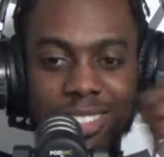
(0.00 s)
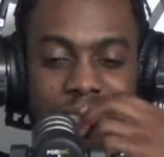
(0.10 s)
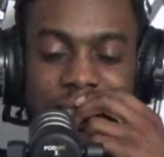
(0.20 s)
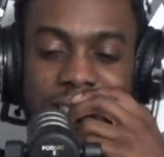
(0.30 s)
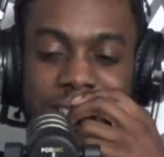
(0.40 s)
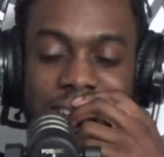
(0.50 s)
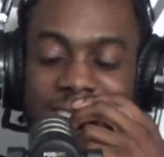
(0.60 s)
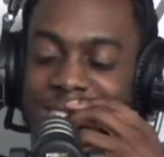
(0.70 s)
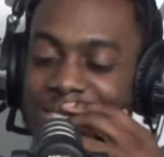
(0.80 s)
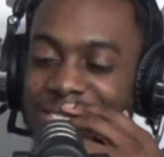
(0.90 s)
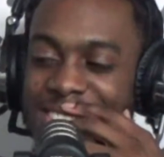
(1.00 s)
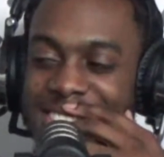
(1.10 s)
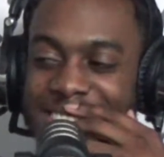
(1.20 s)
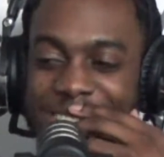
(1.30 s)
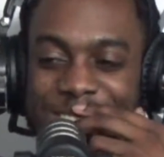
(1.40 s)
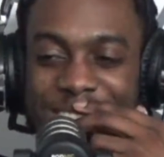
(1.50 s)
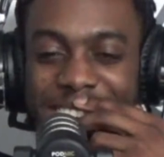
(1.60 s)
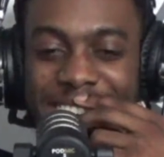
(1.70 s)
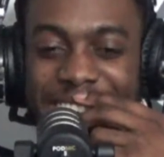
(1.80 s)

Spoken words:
like, damn, this nigga, like,